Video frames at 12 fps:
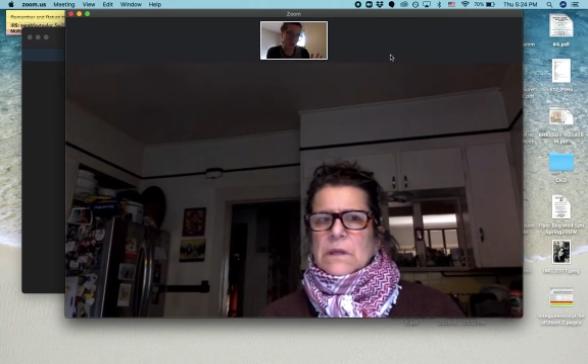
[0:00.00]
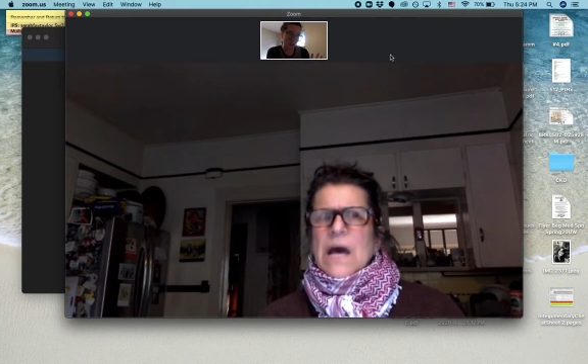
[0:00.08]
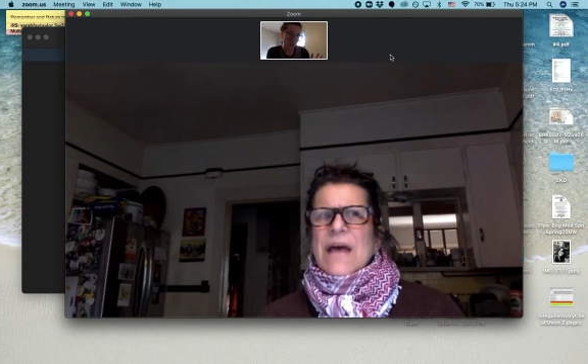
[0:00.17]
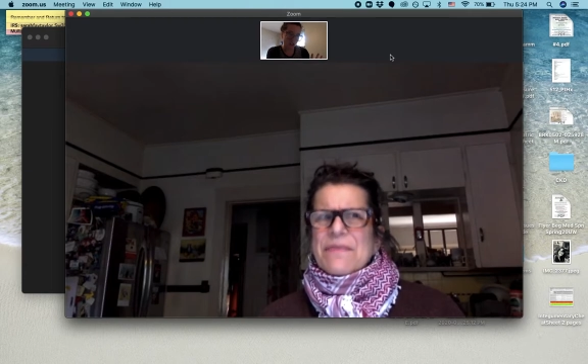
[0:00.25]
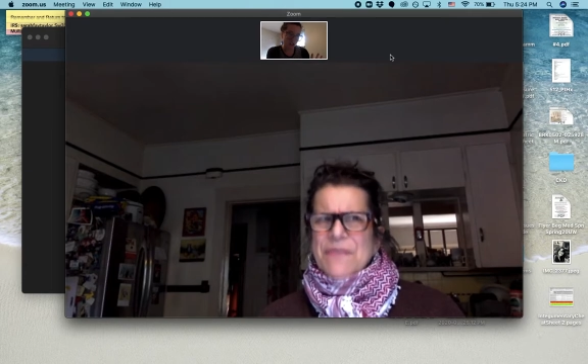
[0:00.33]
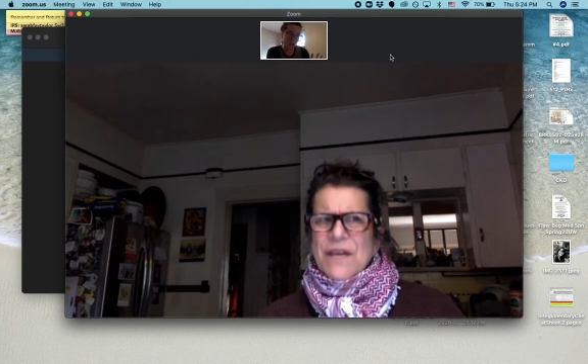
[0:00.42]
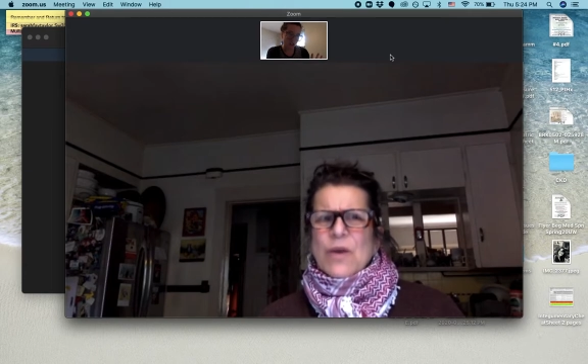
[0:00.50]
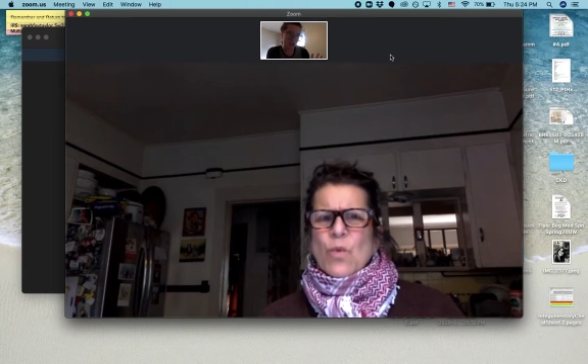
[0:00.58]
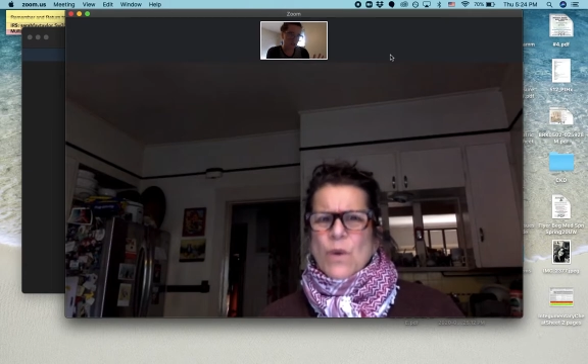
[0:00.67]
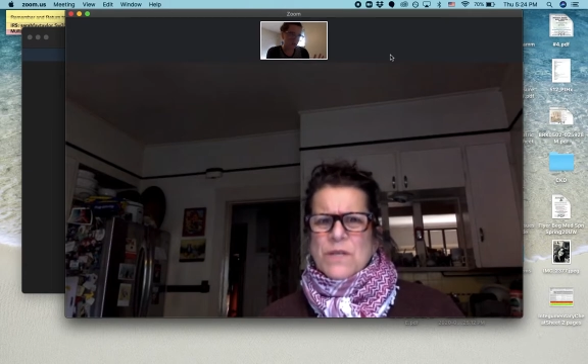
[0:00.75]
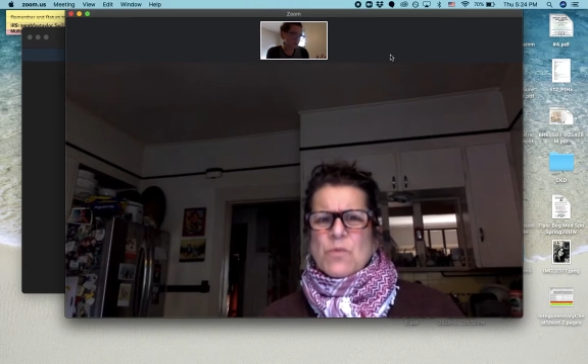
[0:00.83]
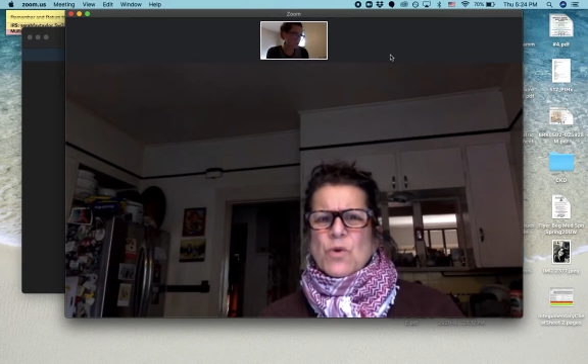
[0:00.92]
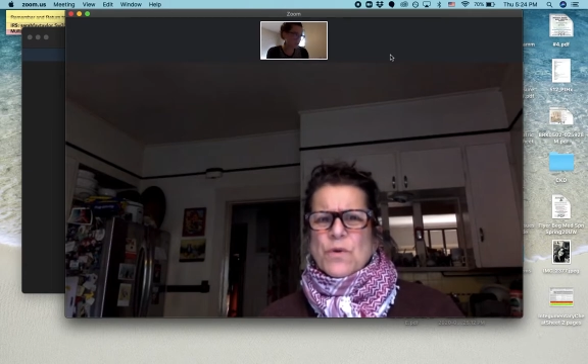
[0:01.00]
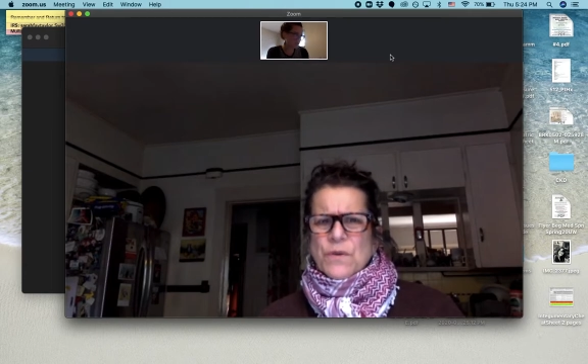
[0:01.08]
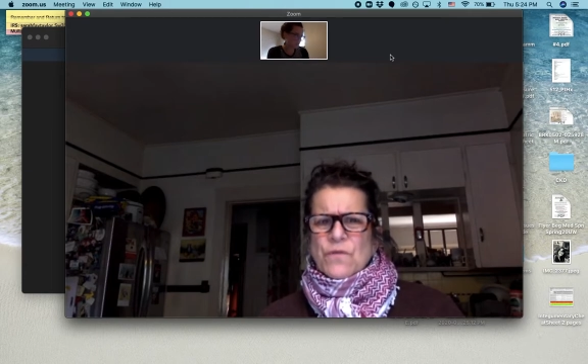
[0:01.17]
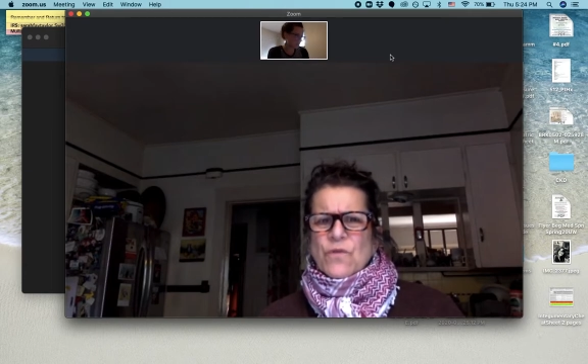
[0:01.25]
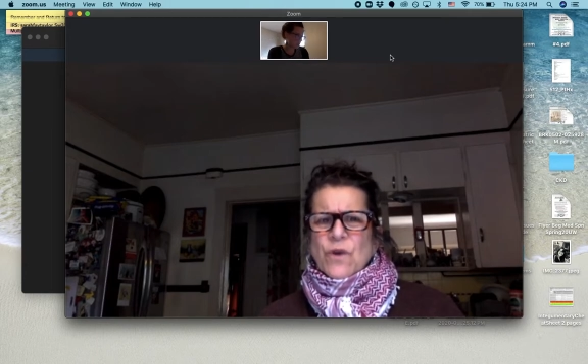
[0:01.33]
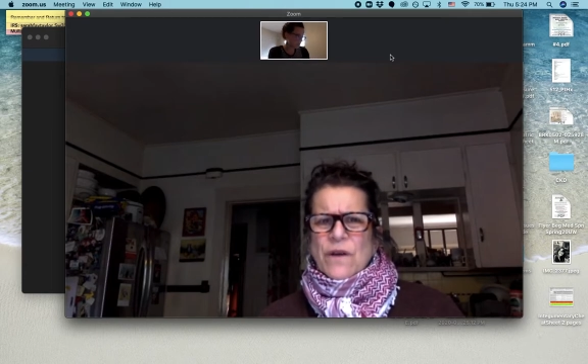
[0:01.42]
I think it was more than
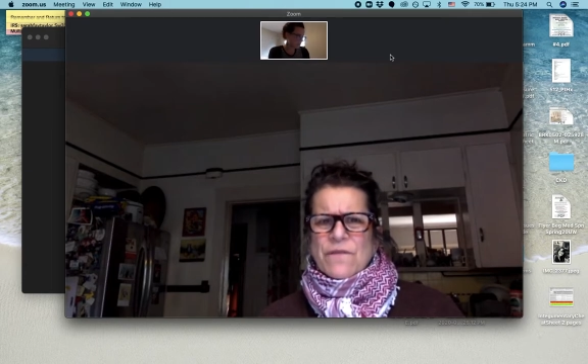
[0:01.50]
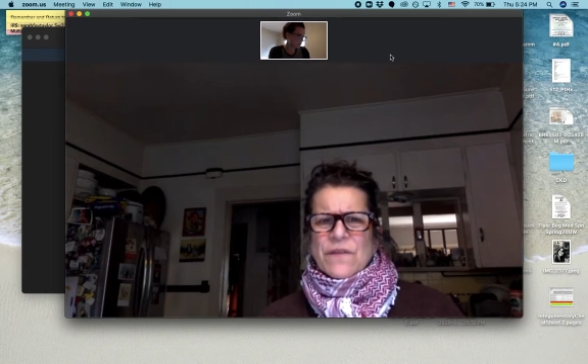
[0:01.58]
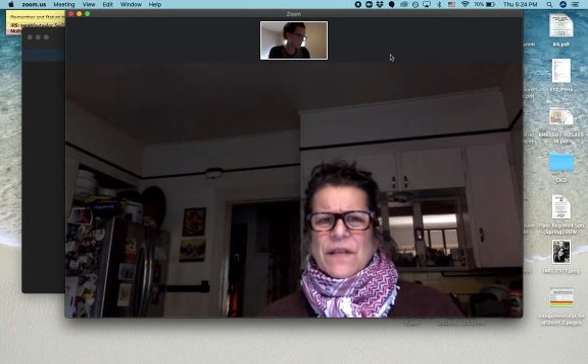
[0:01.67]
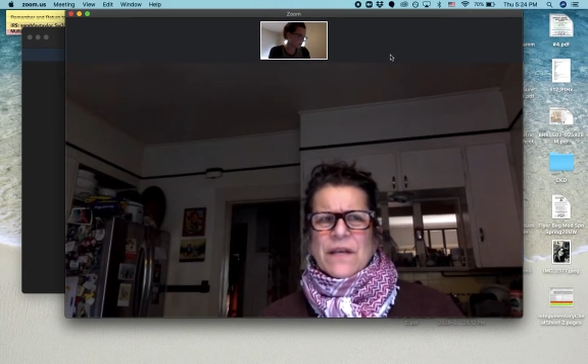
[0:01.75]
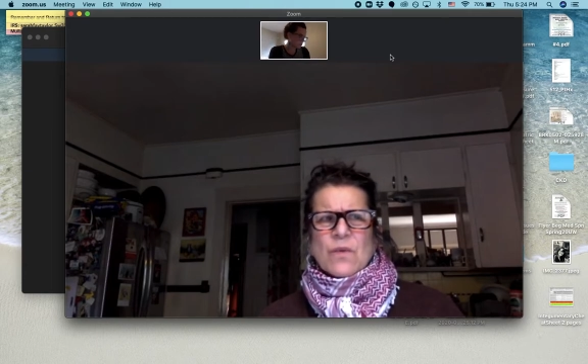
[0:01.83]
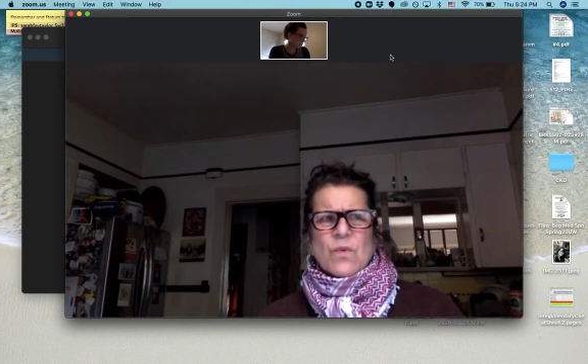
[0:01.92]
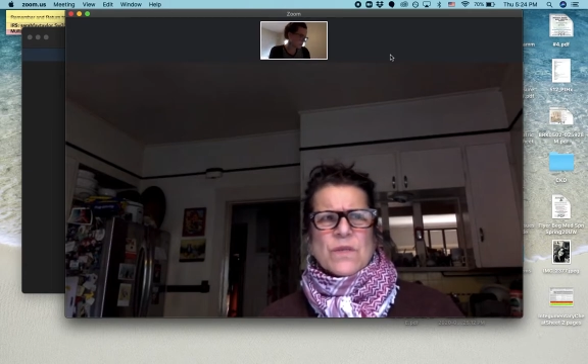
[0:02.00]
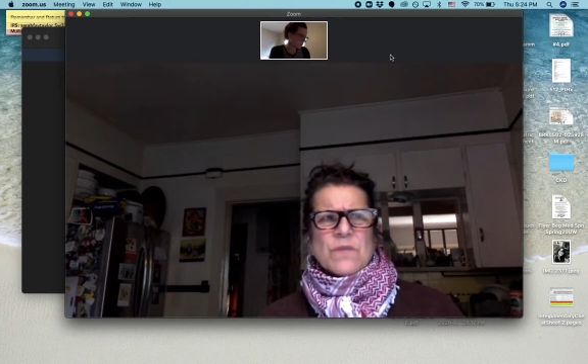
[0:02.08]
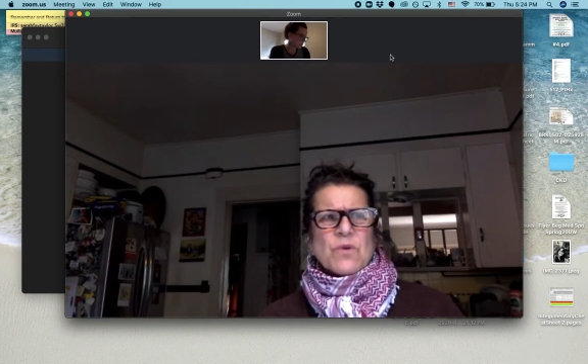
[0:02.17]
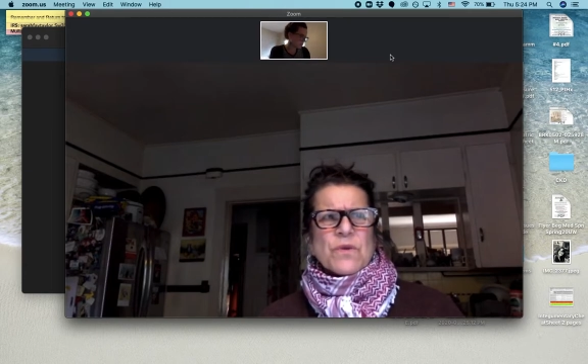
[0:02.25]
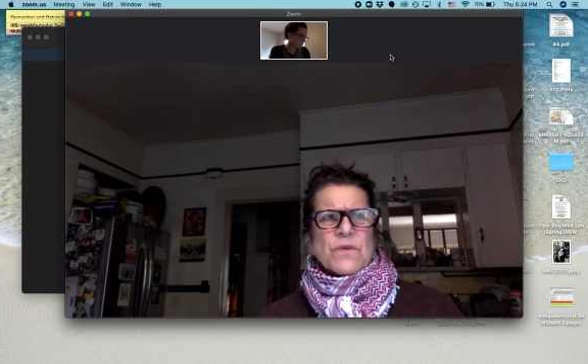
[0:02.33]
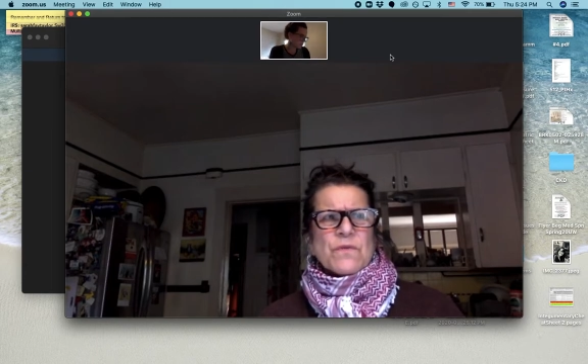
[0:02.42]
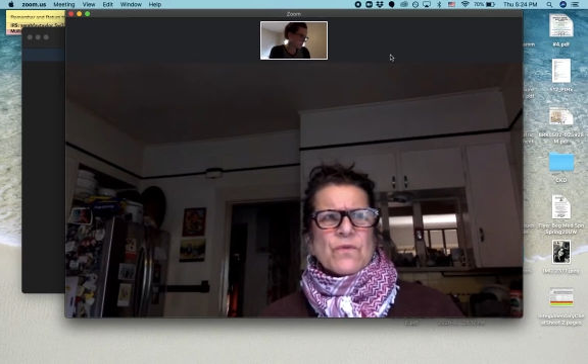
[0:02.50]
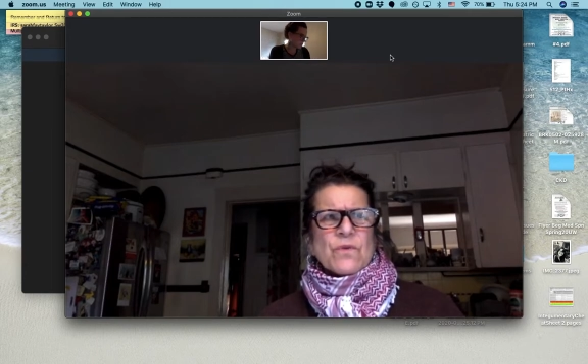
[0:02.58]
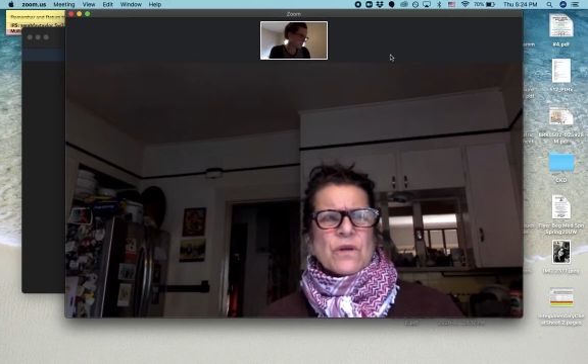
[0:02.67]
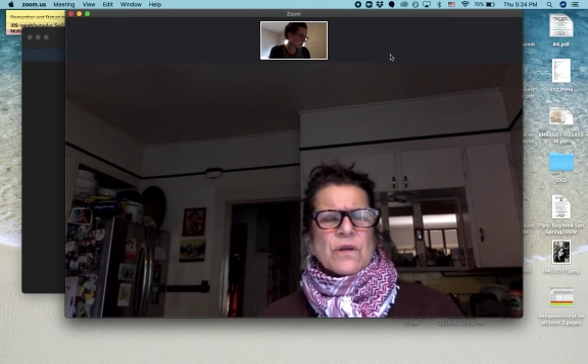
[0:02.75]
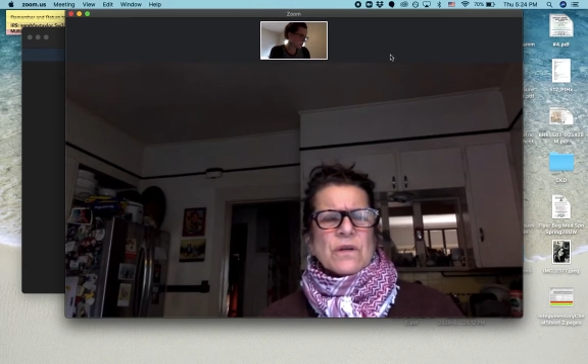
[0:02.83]
4. I feel like it was more than 4.